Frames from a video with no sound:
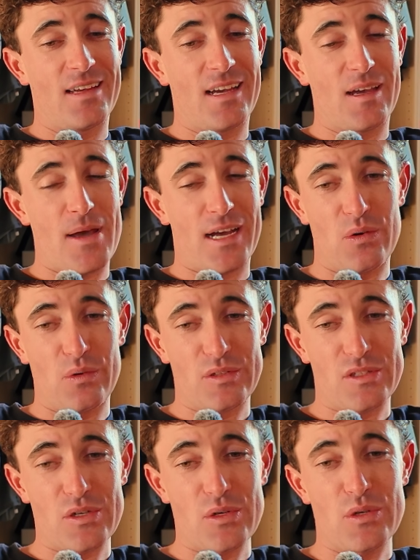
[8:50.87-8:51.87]
I'm
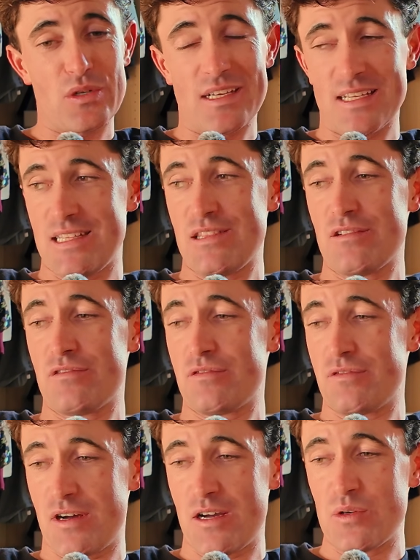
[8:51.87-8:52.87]
also in the
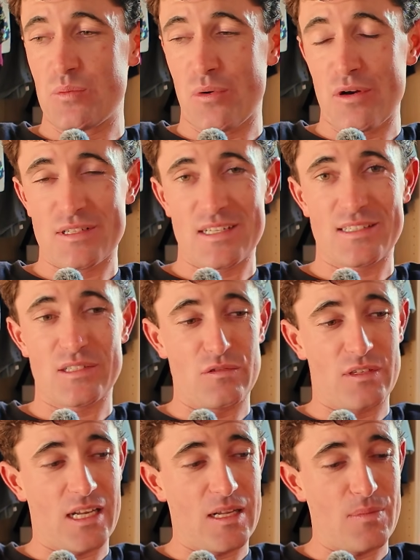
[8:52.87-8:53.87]
final process
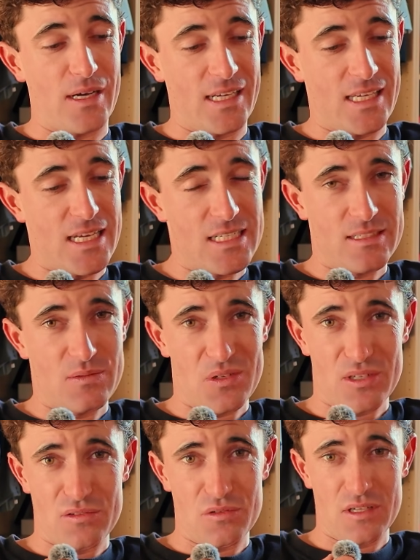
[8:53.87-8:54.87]
of getting my kit, which
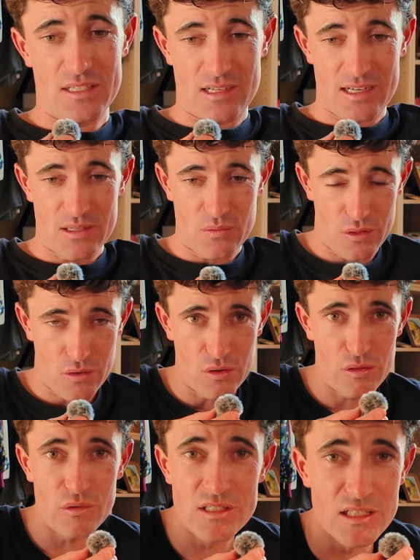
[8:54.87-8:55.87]
is really exciting, with
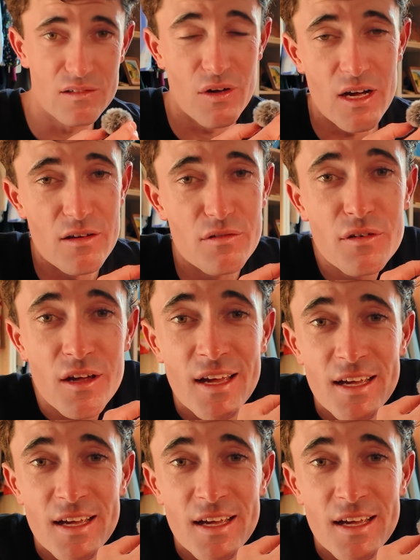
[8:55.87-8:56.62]
Q365.